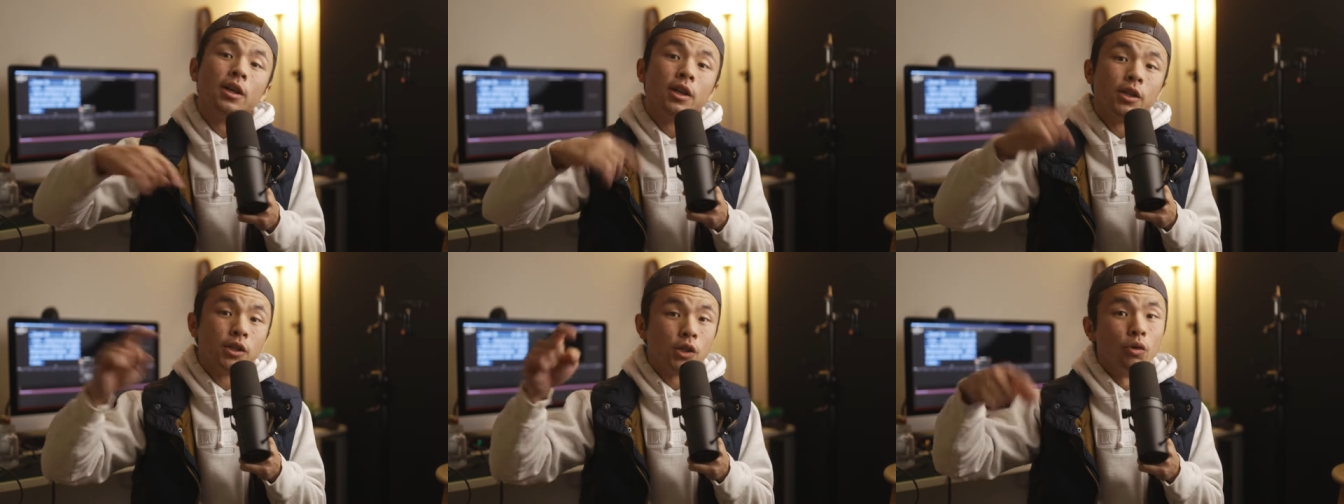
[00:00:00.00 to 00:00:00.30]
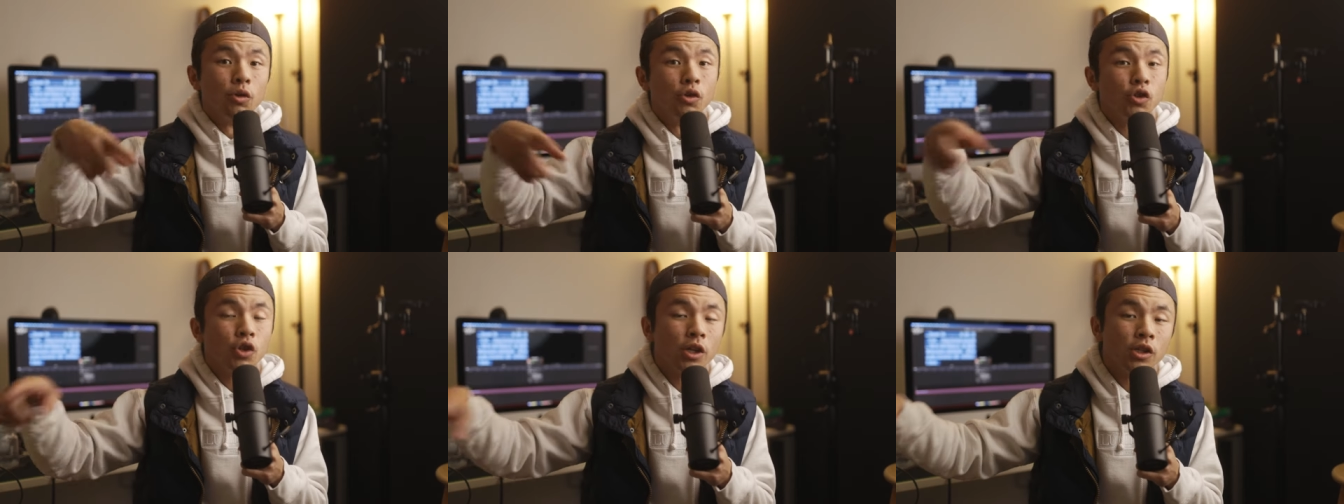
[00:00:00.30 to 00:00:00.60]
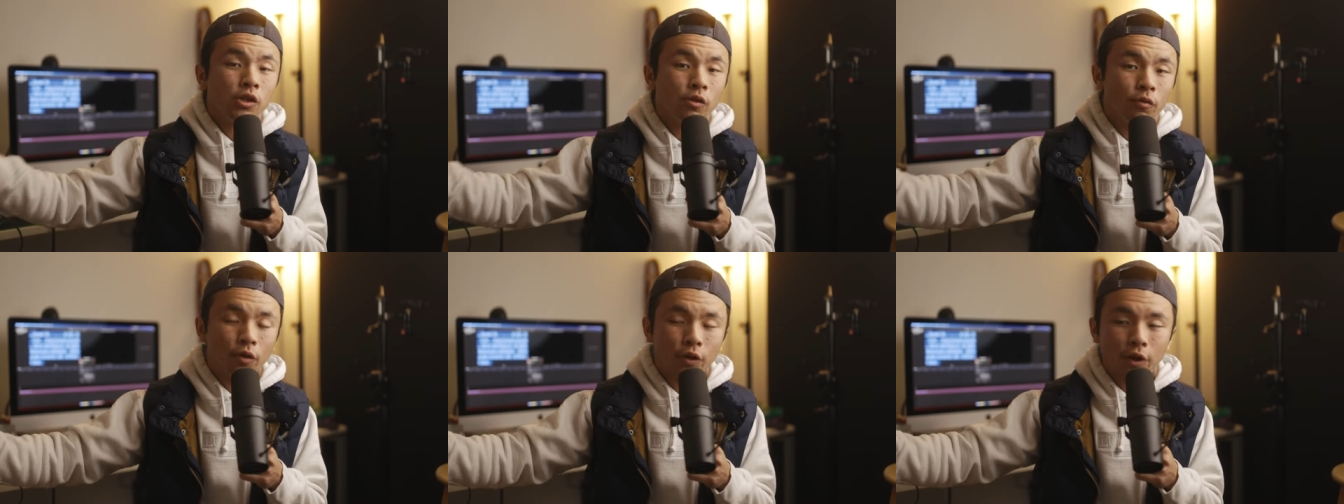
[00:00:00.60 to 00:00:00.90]
So you
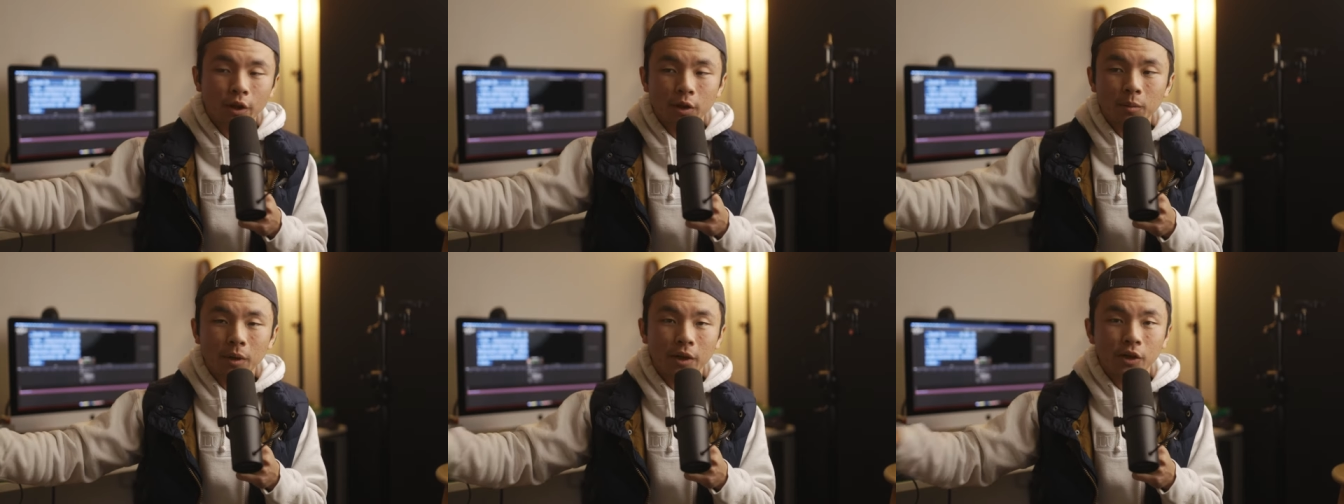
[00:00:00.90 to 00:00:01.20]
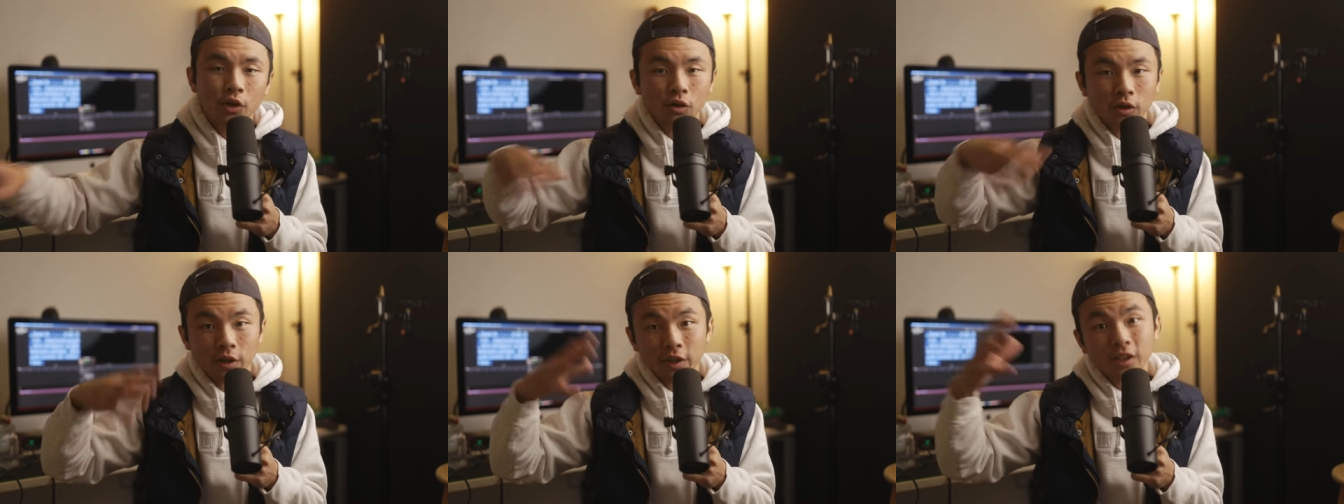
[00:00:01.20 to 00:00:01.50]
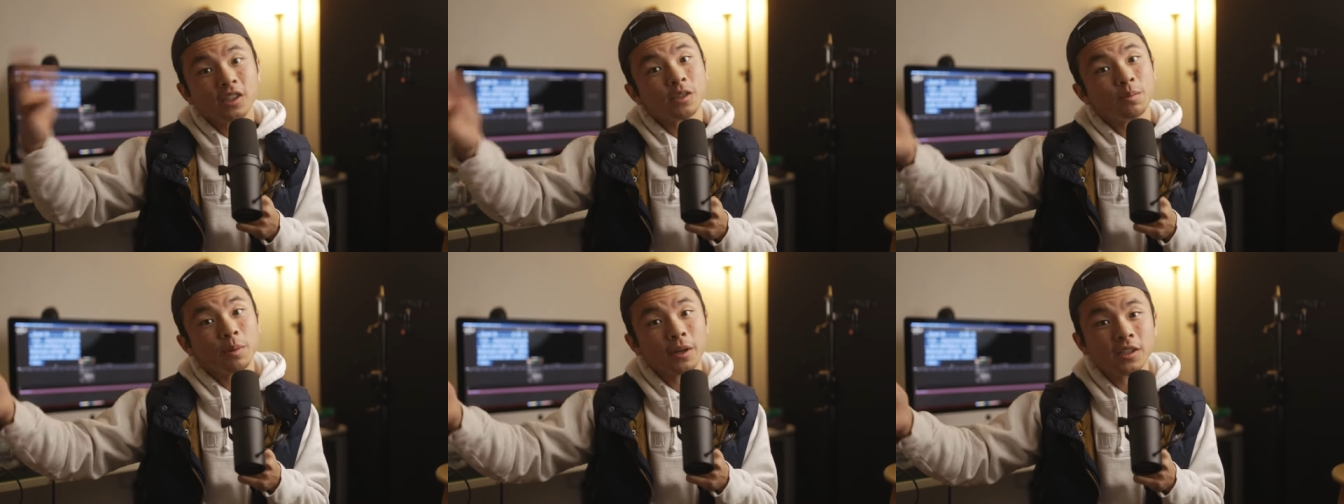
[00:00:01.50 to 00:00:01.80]
change it for them and you're like
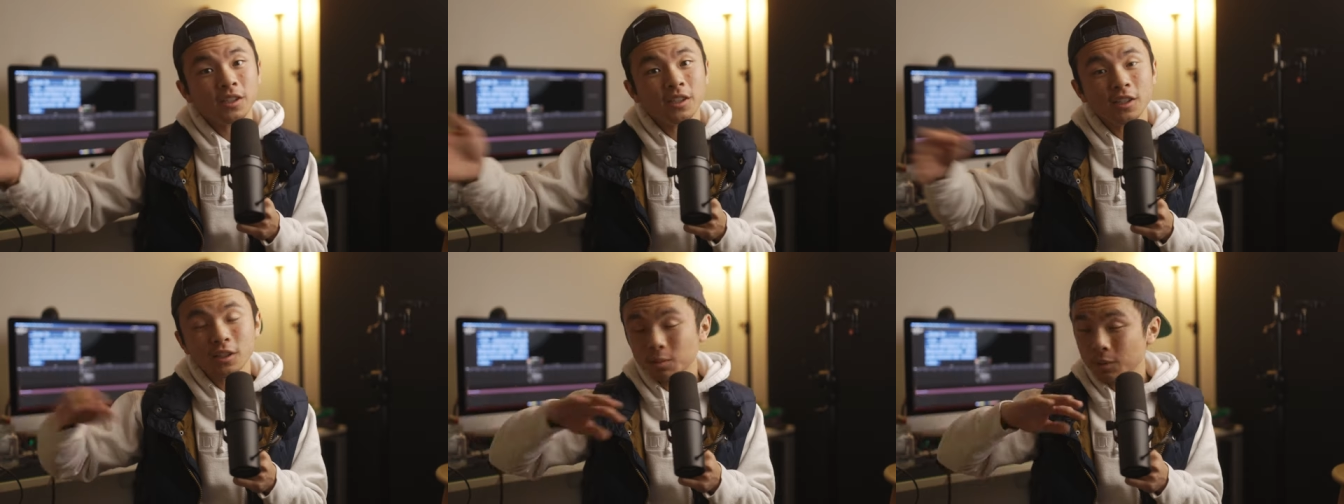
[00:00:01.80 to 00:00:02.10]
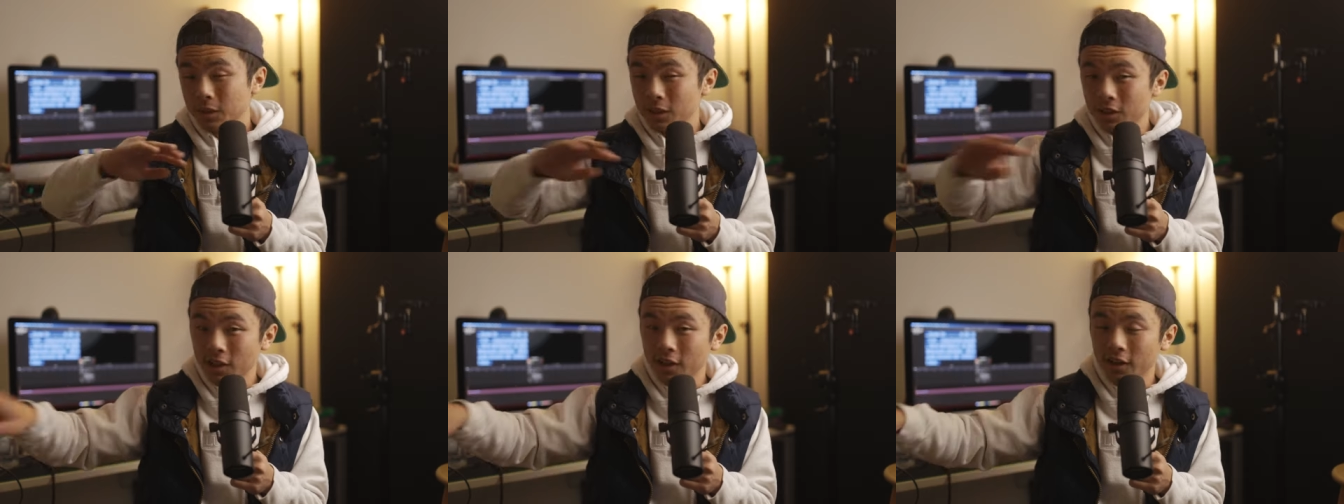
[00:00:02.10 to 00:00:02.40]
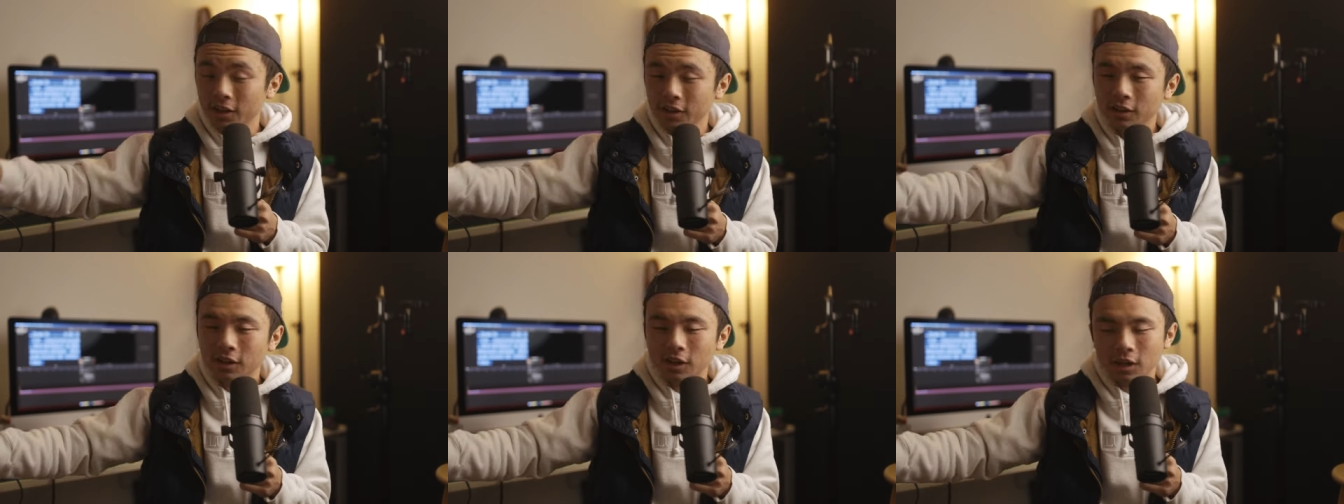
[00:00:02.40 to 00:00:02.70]
expecting it to be
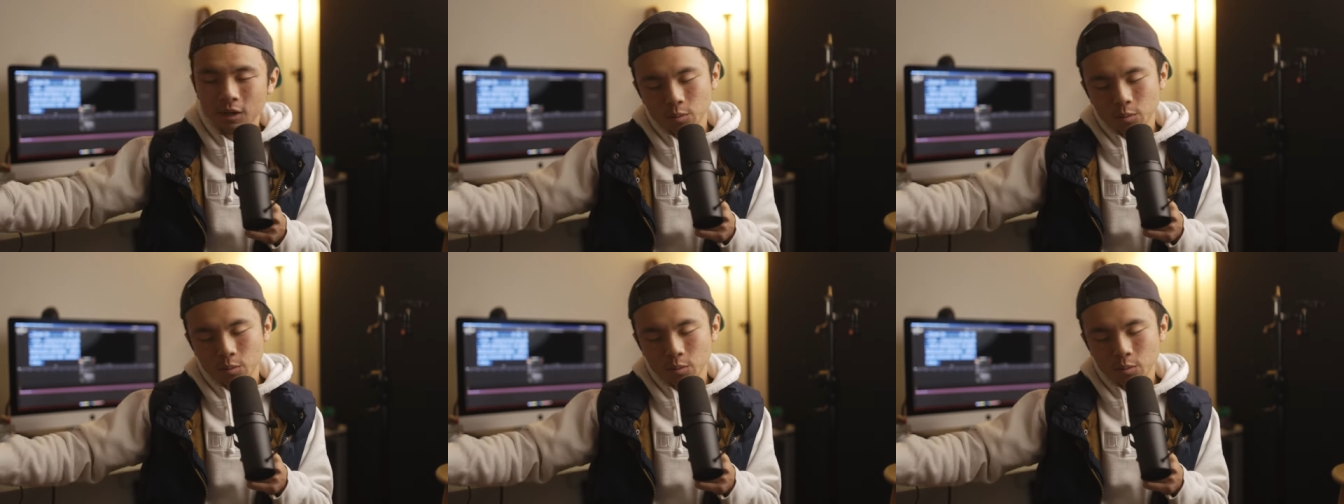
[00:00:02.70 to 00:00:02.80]
done,